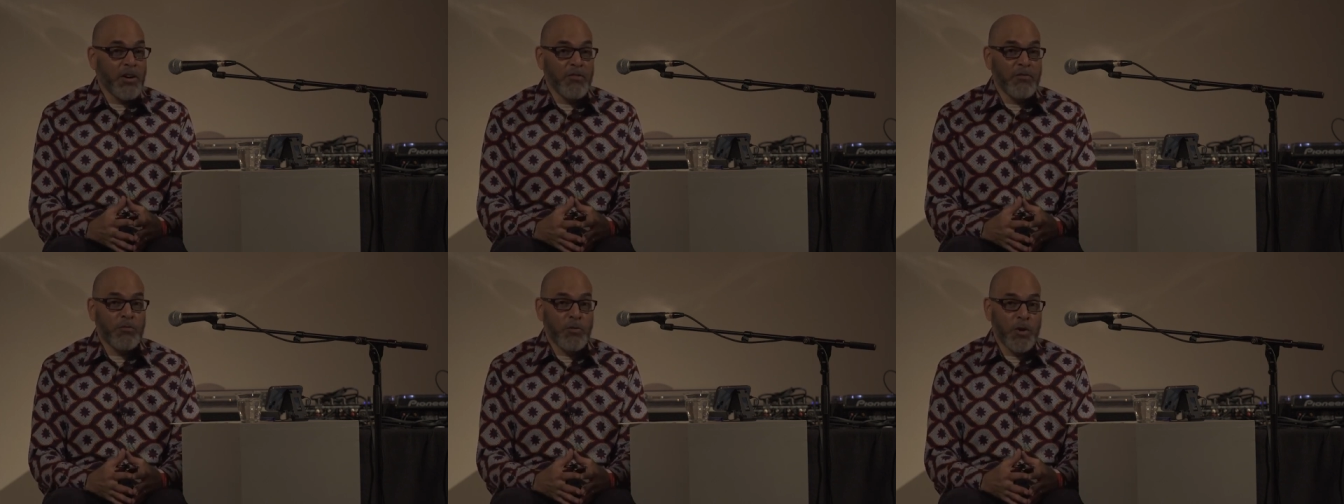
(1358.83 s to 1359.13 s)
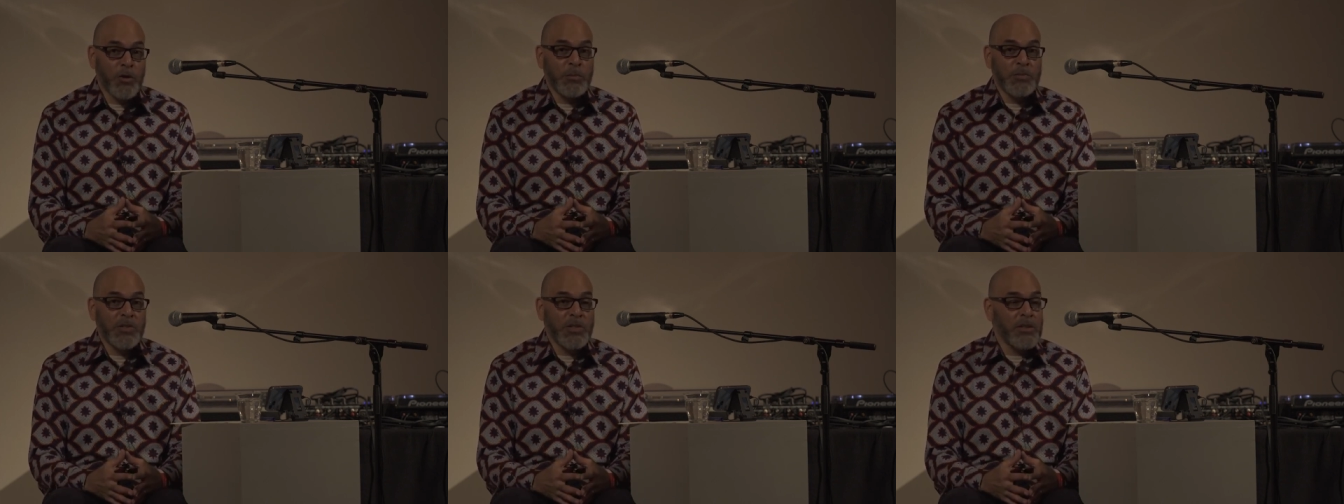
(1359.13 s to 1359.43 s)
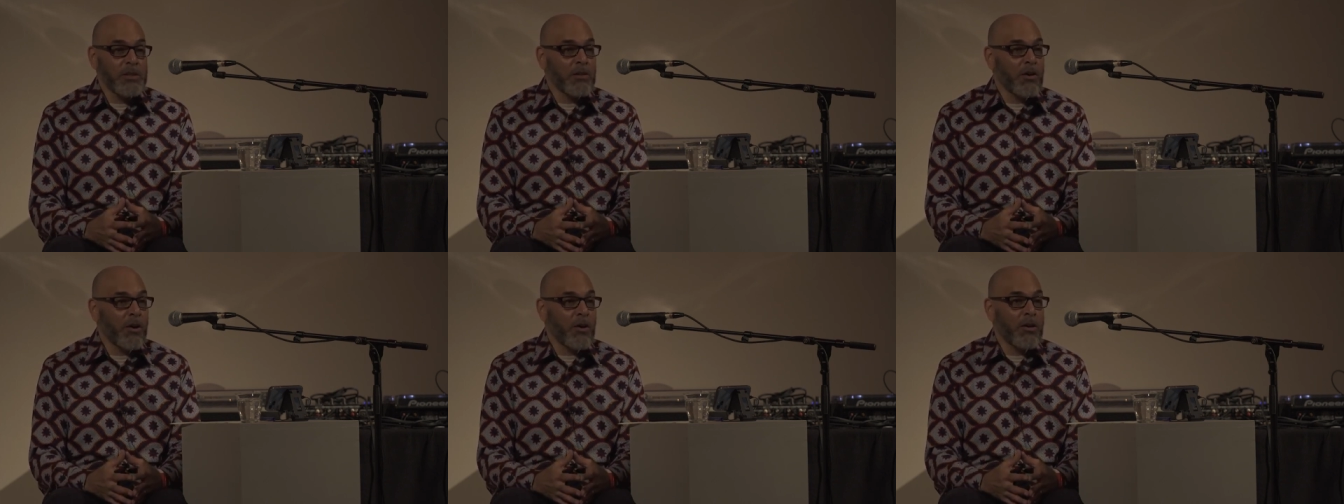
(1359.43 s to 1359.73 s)
of
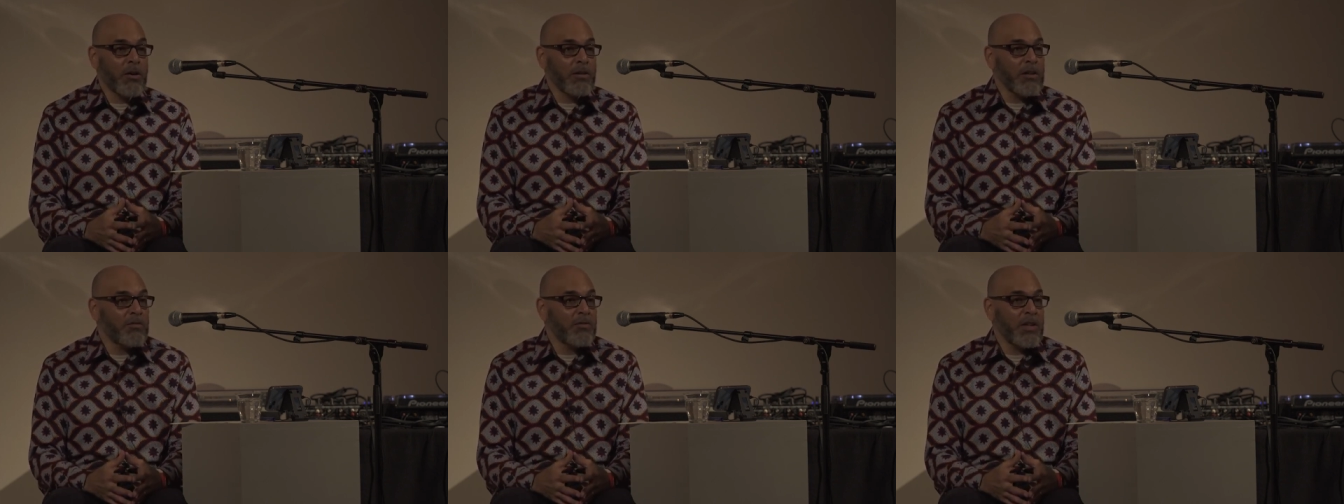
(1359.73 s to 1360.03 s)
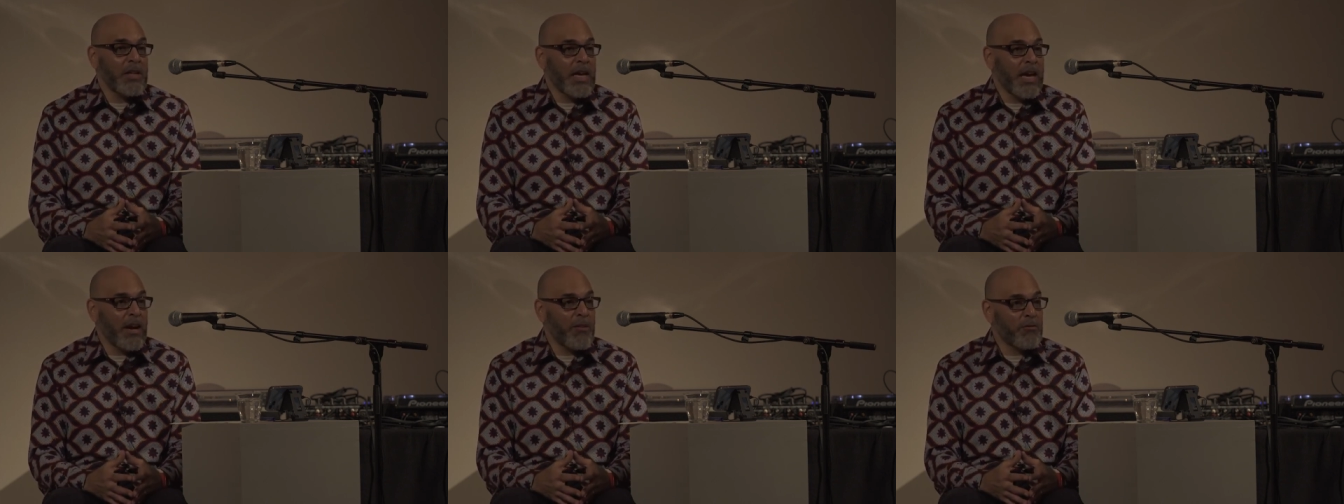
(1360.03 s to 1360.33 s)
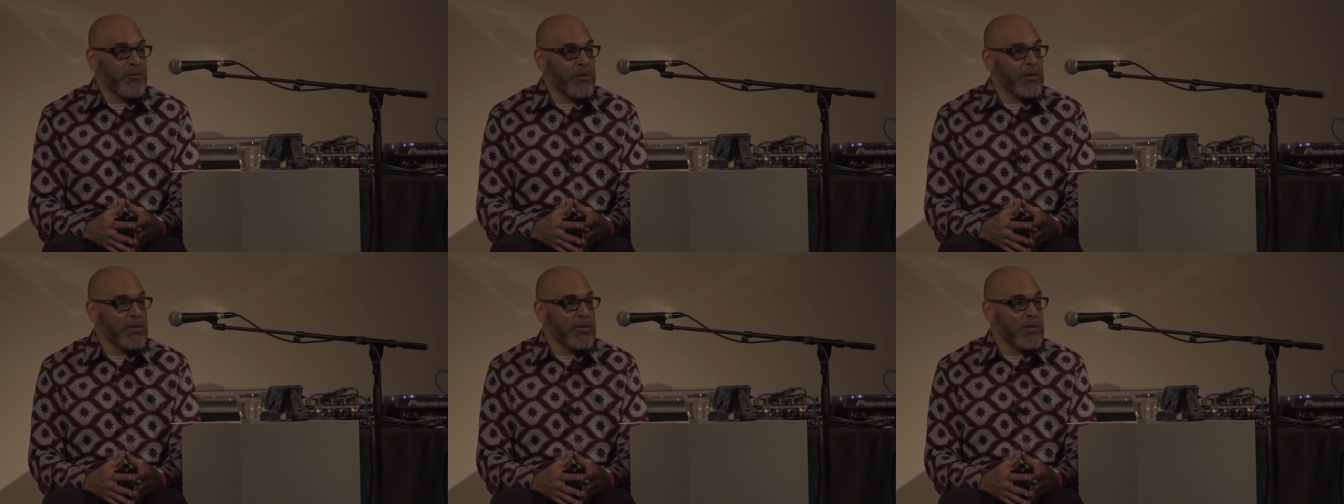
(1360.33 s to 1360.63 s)
Robeson, all of the
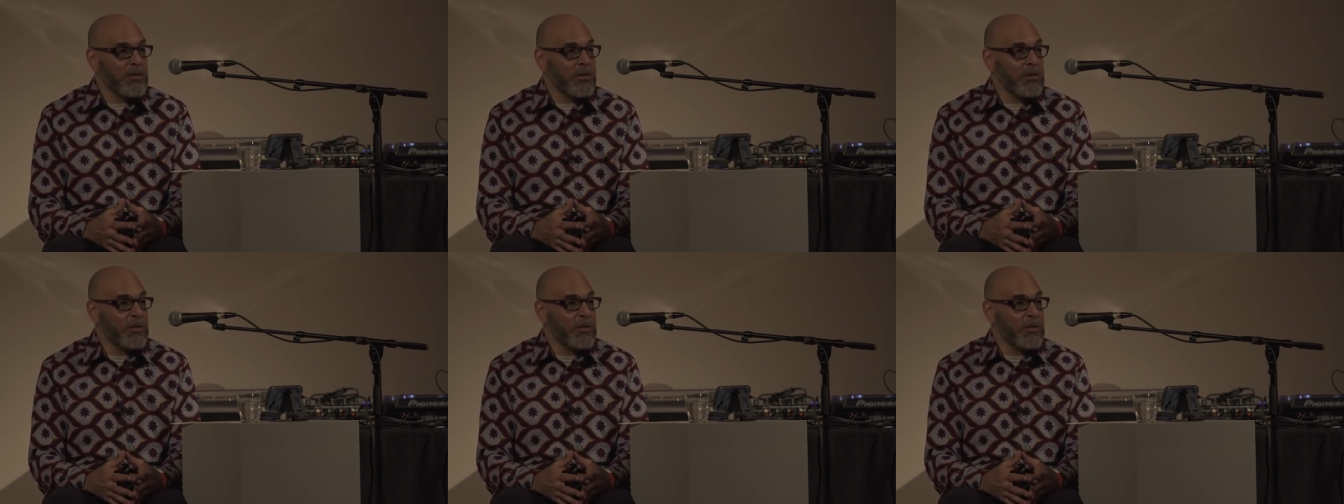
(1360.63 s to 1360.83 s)
efforts,